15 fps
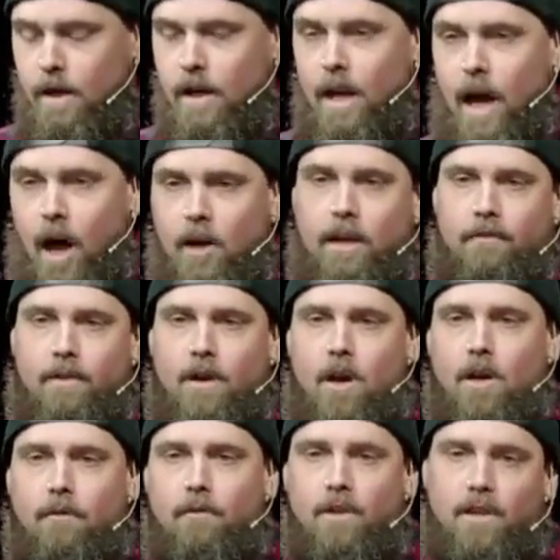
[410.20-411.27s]
I'll give
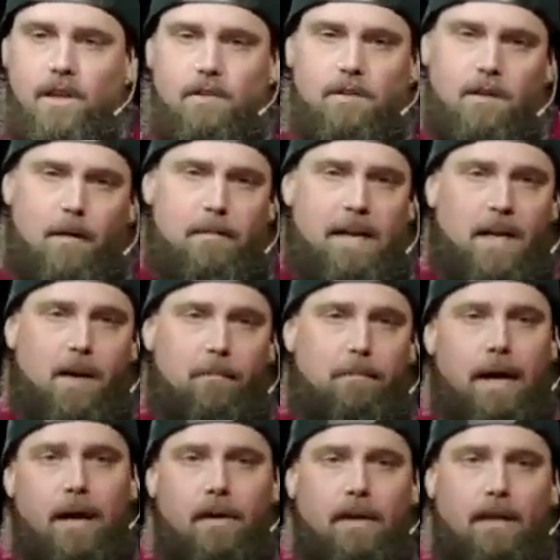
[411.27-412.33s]
you this. I'm going to
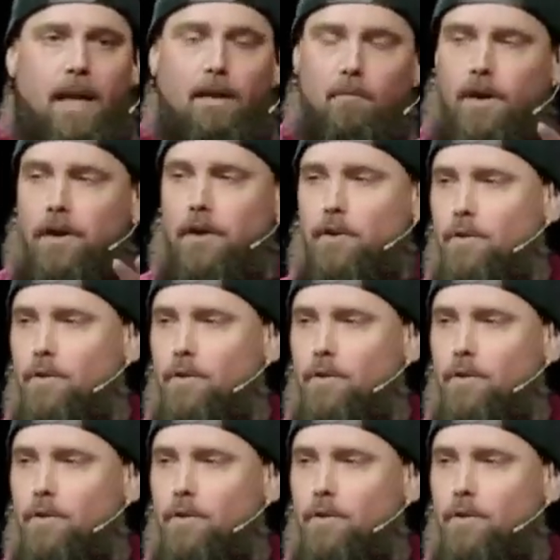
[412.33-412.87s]
compare it like we're going to do